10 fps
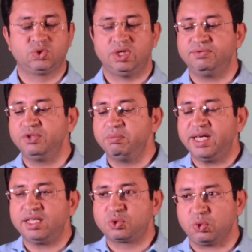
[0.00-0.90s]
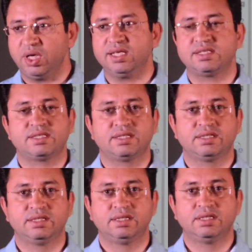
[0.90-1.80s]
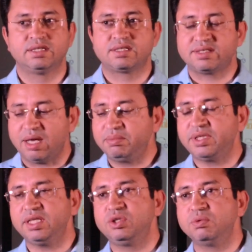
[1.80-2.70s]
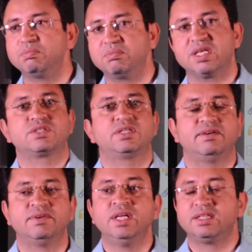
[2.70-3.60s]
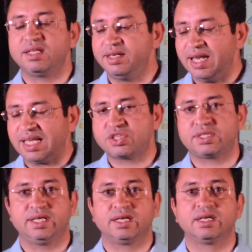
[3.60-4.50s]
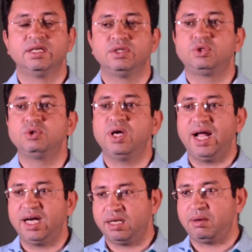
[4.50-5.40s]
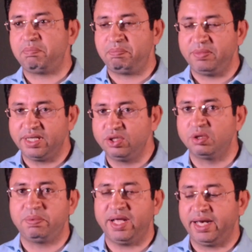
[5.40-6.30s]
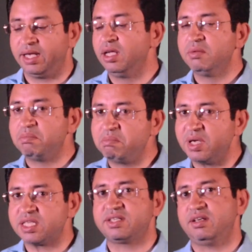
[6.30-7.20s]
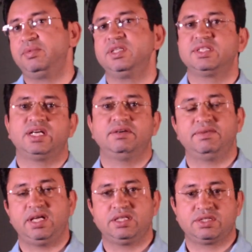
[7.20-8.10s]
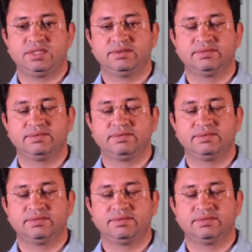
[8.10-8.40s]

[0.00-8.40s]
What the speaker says: So if you made a choice, something you must have, the next thing you had in your planning must have been sacrificed.